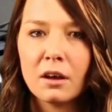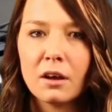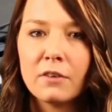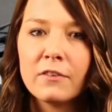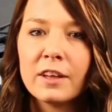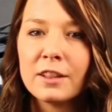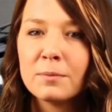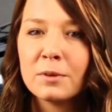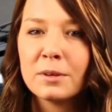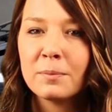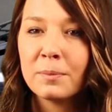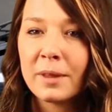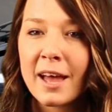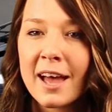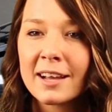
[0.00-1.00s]
Available in
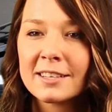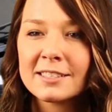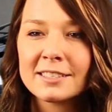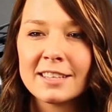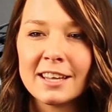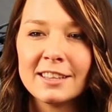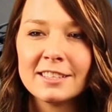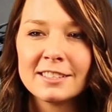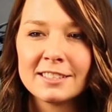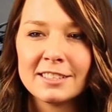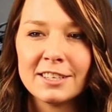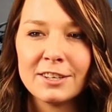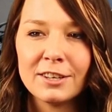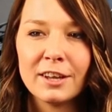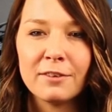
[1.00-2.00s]
black, stainless
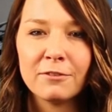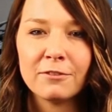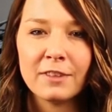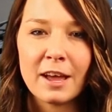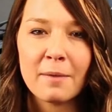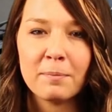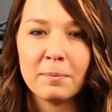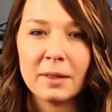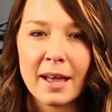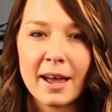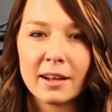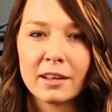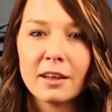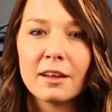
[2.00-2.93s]
steel, and flat black.